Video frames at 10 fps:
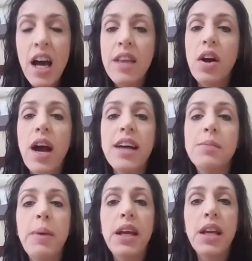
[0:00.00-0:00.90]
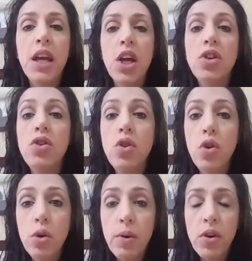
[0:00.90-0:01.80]
There has been
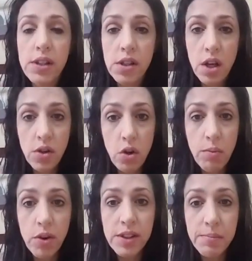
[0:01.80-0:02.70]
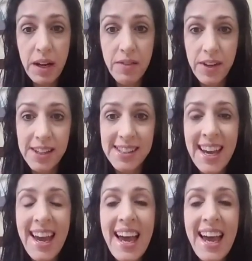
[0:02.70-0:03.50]
numerous benefits.